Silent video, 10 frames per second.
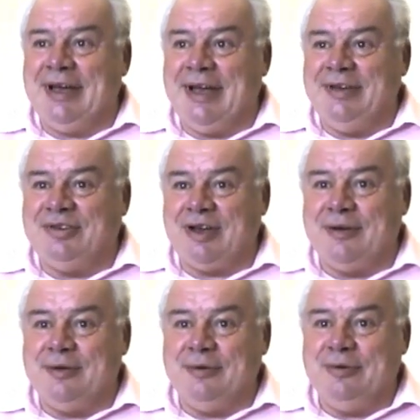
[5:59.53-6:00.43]
and
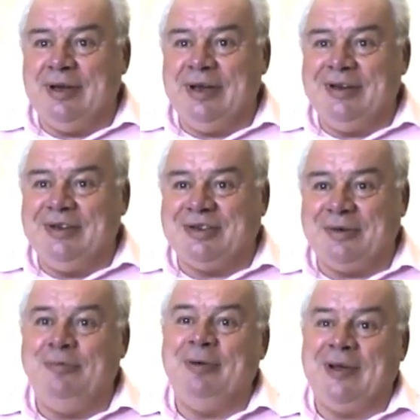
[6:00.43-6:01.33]

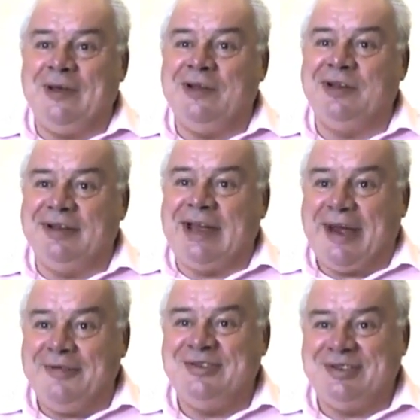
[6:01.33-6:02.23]
so
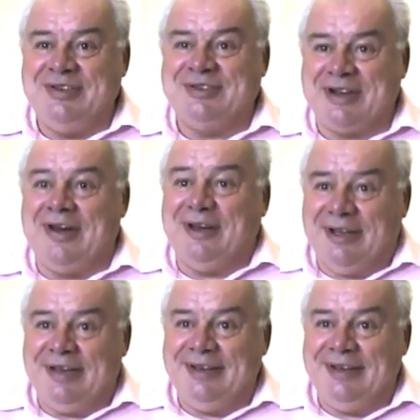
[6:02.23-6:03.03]
houses in the sky,